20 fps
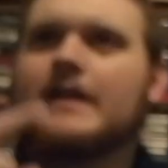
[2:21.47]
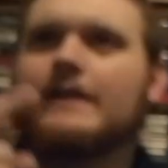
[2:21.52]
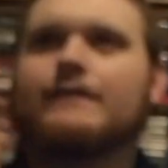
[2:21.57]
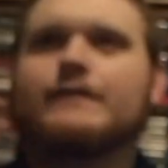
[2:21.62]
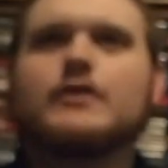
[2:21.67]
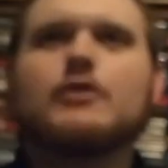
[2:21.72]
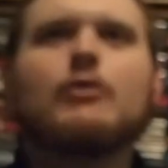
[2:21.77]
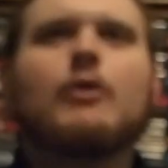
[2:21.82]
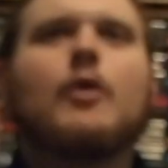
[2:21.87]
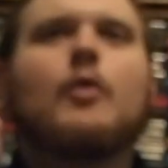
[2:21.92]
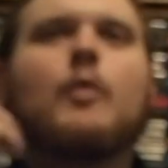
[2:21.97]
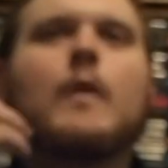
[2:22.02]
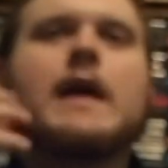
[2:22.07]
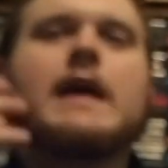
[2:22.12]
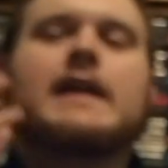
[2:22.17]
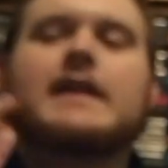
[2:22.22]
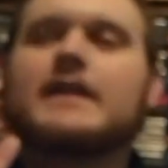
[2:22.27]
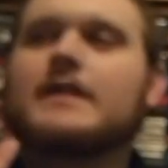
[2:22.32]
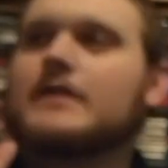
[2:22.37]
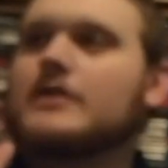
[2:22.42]
If you
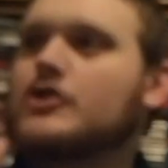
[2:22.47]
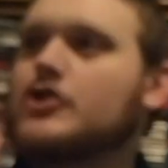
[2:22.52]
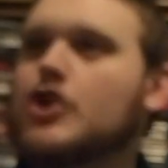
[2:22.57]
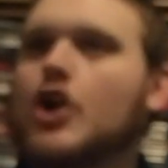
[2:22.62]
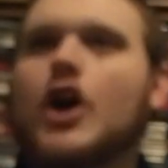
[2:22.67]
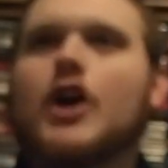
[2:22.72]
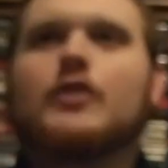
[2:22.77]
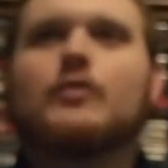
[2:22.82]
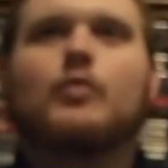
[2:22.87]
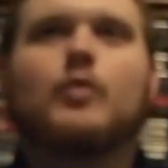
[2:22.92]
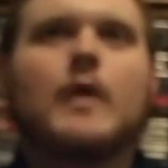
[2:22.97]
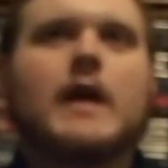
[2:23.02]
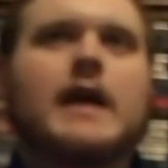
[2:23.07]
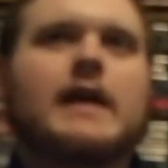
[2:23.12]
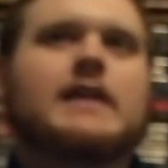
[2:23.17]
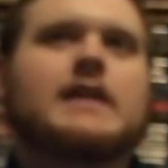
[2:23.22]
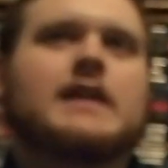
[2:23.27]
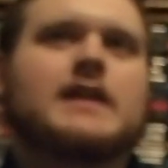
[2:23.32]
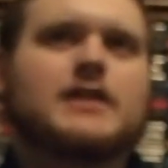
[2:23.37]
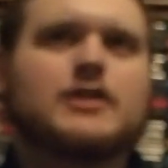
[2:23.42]
awaken John Wick,
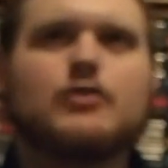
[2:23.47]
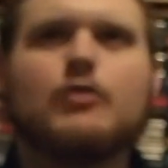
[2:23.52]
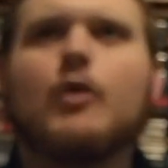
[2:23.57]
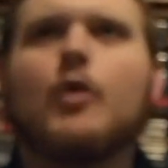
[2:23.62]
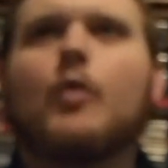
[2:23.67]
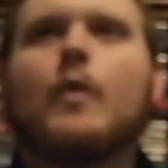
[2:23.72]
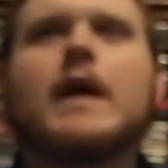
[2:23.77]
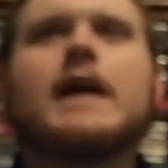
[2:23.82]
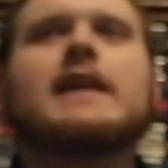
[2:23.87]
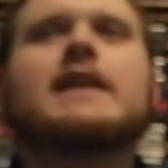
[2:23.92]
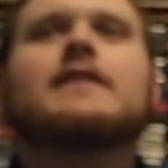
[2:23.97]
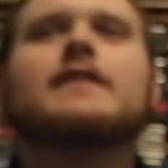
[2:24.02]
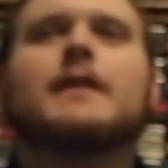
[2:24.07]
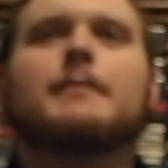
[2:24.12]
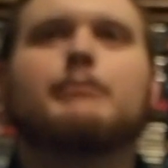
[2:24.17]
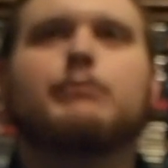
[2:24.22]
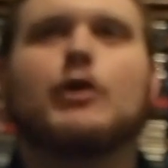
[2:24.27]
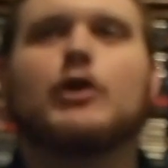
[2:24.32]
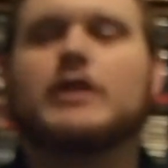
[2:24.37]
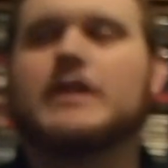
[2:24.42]
you awaken
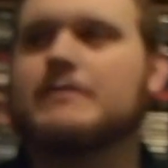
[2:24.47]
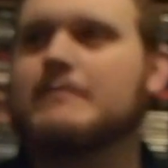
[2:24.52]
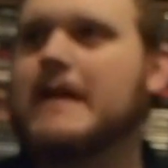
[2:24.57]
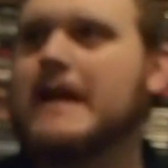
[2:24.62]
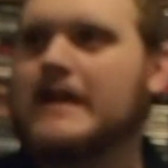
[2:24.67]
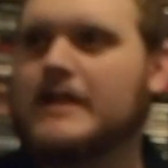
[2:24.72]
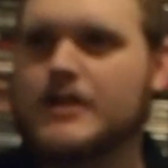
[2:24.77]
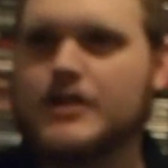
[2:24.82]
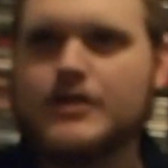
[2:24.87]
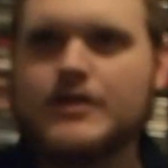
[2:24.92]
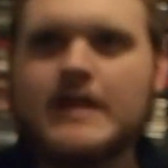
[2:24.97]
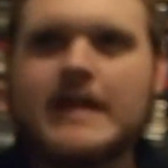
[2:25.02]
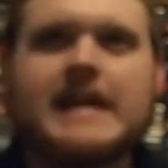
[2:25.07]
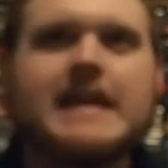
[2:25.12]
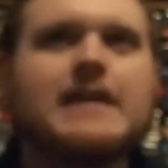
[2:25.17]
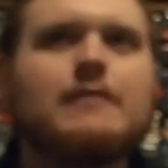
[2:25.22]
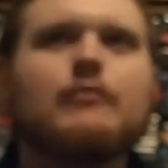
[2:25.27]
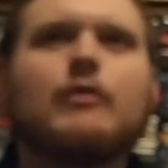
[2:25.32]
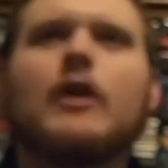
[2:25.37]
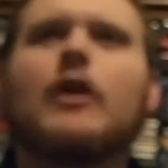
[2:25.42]
the boogeyman.
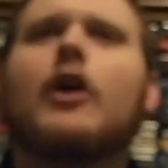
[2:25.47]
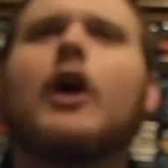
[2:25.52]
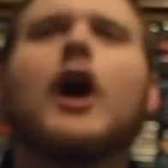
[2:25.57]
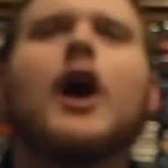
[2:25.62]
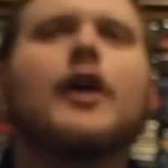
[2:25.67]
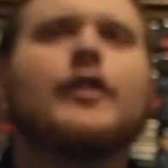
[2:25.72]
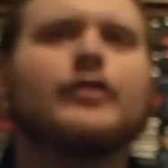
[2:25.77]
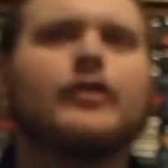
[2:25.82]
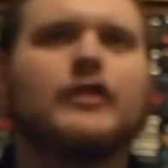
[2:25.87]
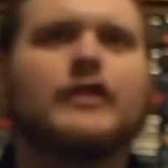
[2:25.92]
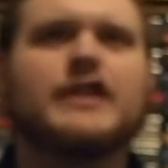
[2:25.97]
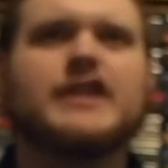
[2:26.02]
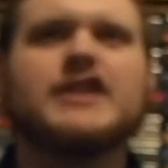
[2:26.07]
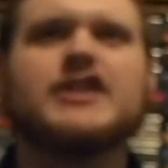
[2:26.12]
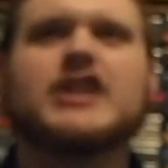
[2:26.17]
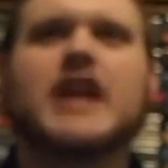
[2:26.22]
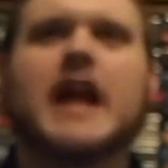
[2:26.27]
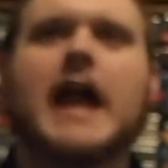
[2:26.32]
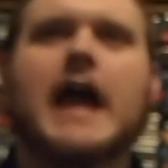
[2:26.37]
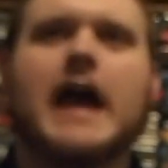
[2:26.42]
He will
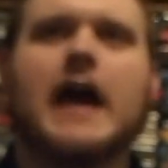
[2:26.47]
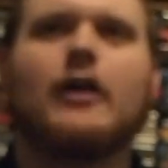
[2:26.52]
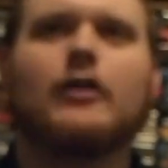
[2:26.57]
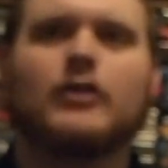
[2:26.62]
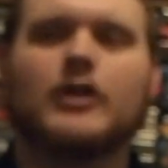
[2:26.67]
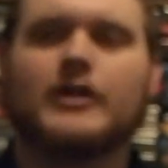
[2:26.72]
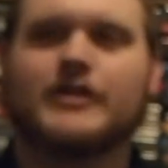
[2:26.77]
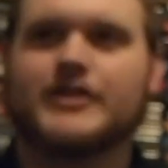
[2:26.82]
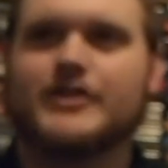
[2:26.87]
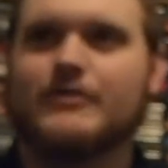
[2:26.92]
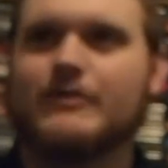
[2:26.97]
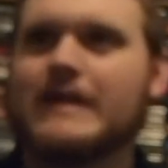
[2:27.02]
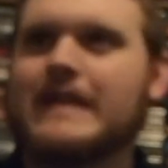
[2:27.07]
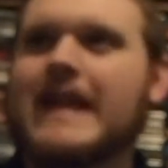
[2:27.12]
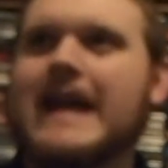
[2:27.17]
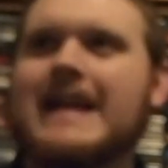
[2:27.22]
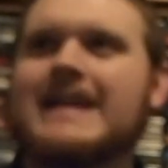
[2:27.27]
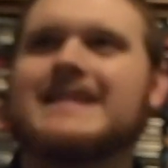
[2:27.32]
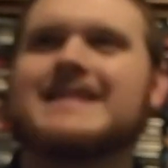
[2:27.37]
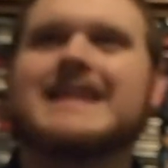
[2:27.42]
unleash hell on you. And
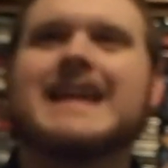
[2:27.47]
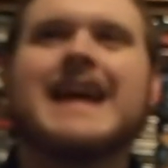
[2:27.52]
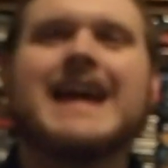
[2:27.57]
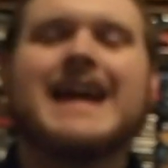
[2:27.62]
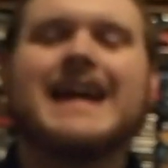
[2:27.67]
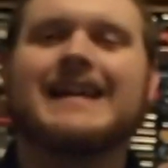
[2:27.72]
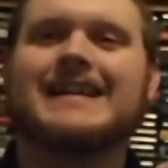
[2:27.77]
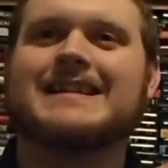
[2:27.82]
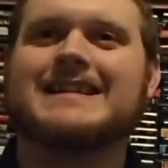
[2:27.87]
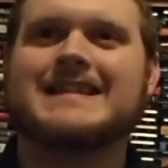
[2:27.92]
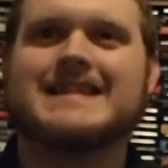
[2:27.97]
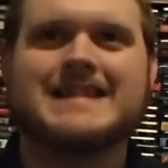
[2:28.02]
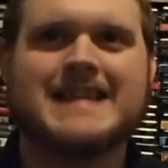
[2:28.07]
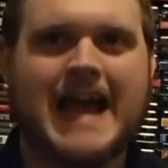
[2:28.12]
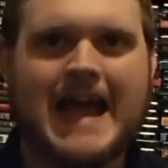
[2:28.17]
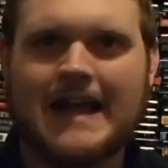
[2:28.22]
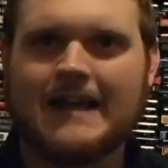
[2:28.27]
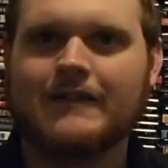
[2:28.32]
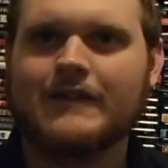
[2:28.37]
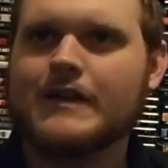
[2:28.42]
that is
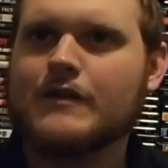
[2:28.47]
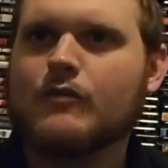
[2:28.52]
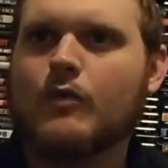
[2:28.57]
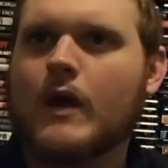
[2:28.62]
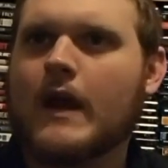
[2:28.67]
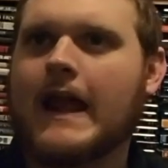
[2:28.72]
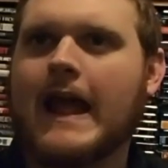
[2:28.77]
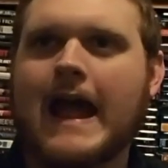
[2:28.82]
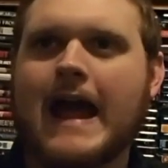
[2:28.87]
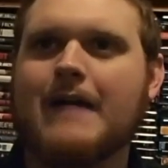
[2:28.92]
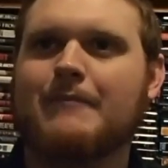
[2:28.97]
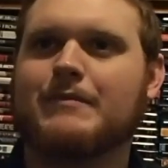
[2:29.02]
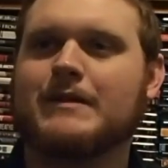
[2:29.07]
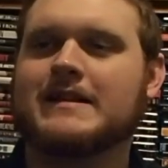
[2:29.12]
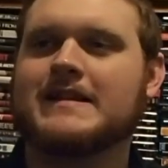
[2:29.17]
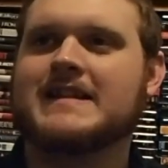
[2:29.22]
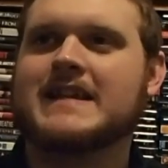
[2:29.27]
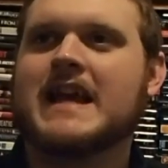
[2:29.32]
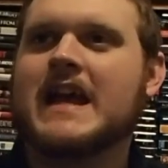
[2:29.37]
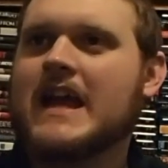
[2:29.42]
exactly what
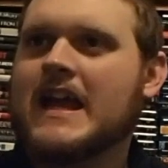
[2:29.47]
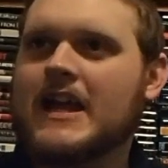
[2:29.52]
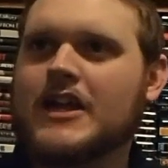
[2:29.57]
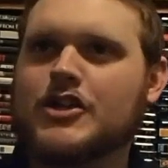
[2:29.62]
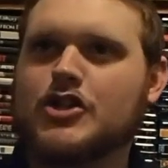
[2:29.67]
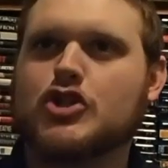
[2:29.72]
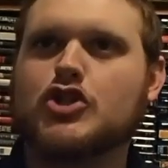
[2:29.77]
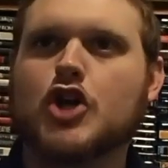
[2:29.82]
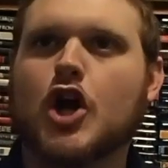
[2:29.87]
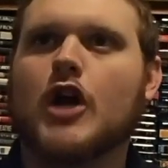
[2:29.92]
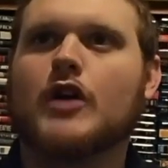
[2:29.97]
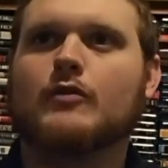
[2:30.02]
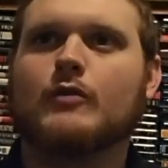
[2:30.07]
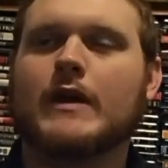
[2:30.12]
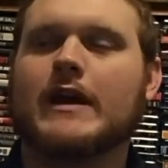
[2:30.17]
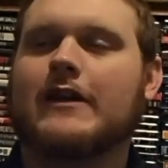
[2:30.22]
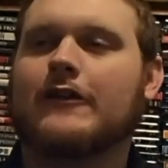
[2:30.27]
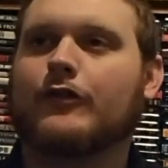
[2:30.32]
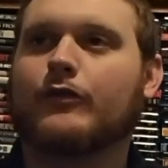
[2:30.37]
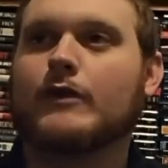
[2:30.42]
happens in John
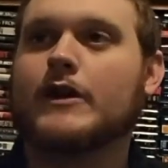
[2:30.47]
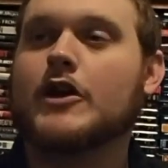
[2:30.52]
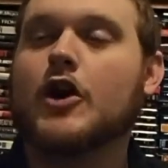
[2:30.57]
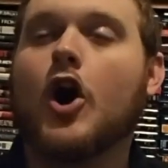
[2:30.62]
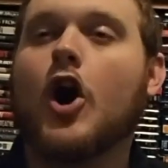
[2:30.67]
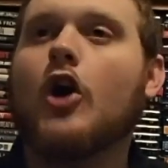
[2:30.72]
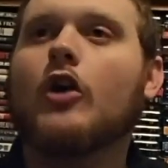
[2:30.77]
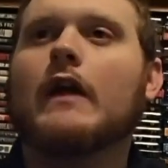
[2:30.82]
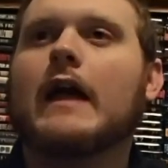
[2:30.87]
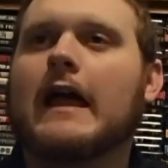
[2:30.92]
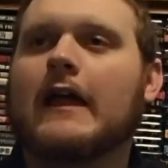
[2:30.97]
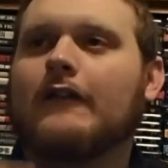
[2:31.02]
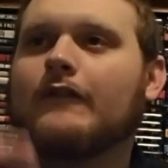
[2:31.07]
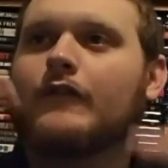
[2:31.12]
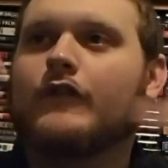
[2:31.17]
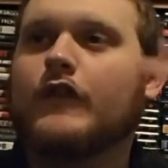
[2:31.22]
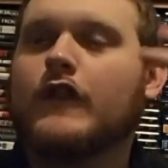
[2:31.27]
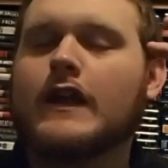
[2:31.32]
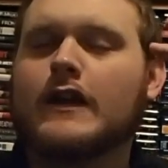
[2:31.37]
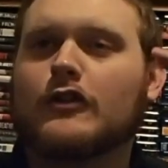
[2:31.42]
Wick 3. All hell,
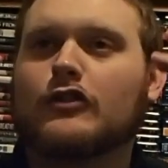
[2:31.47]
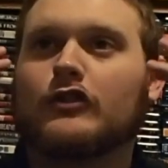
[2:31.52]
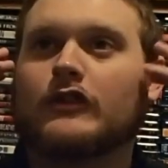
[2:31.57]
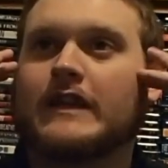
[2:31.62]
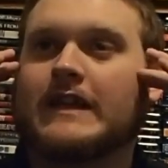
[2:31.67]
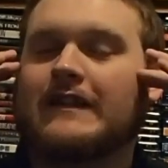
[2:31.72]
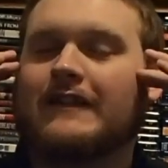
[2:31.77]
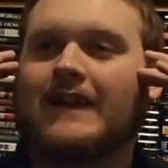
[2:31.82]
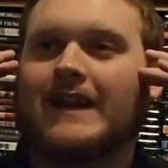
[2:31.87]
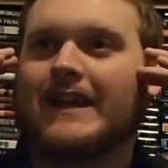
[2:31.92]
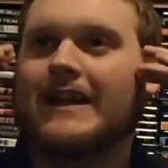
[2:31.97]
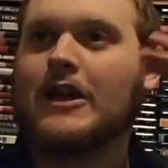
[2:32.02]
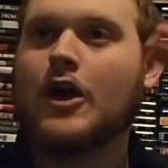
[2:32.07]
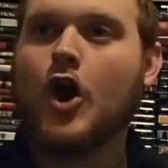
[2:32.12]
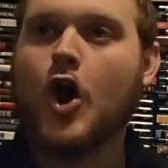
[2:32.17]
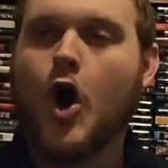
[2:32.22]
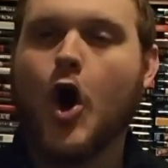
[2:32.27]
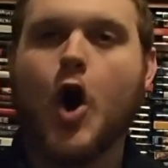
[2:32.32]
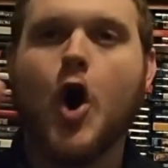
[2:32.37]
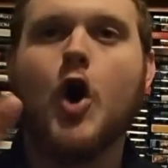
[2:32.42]
literally, like,
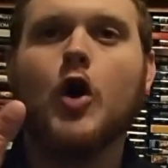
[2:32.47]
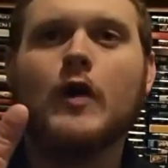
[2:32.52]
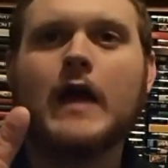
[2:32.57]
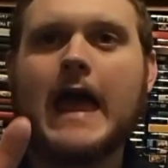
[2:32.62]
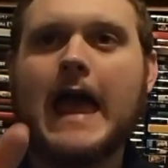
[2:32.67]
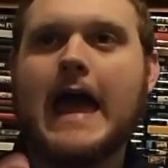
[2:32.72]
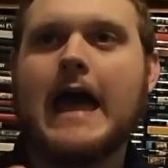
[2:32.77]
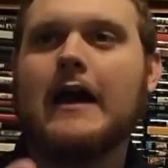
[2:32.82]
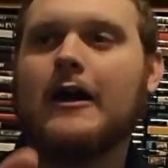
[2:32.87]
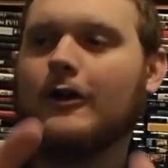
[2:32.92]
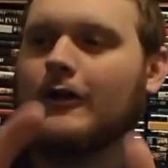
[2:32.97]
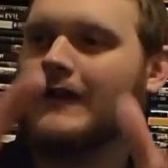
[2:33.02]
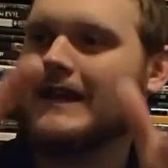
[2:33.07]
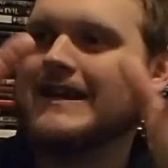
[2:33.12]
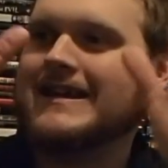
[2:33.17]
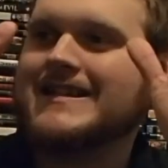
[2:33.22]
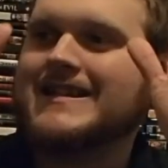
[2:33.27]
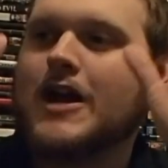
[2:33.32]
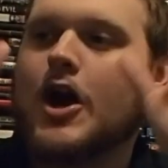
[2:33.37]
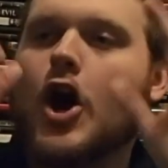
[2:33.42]
all hell
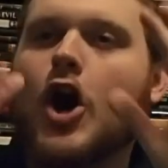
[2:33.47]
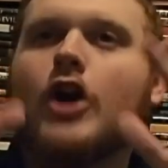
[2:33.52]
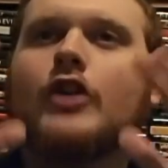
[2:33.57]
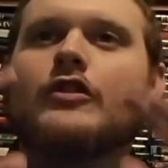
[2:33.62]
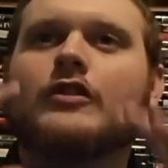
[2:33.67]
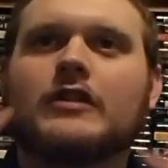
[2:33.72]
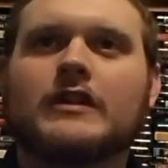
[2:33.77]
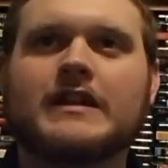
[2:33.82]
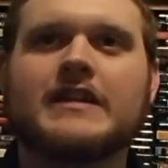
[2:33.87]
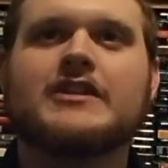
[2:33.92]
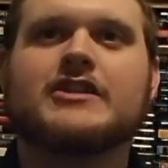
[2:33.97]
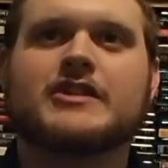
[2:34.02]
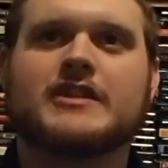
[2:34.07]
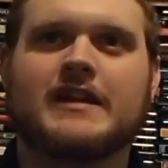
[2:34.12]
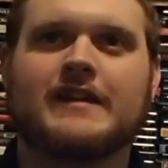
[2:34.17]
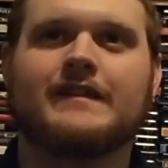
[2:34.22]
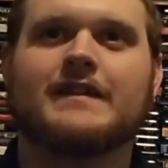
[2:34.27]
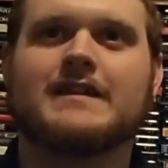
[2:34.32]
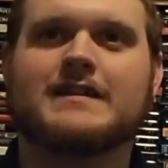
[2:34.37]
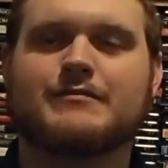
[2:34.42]
is unleashed
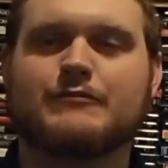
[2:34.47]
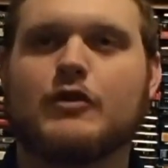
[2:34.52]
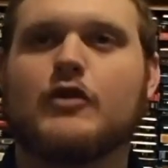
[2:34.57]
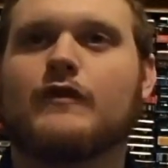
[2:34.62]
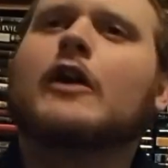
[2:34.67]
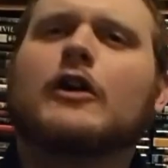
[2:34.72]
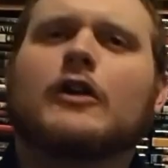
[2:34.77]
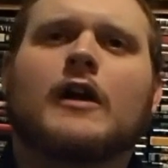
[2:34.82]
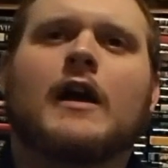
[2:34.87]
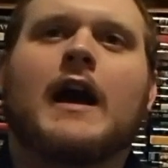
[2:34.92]
in this movie.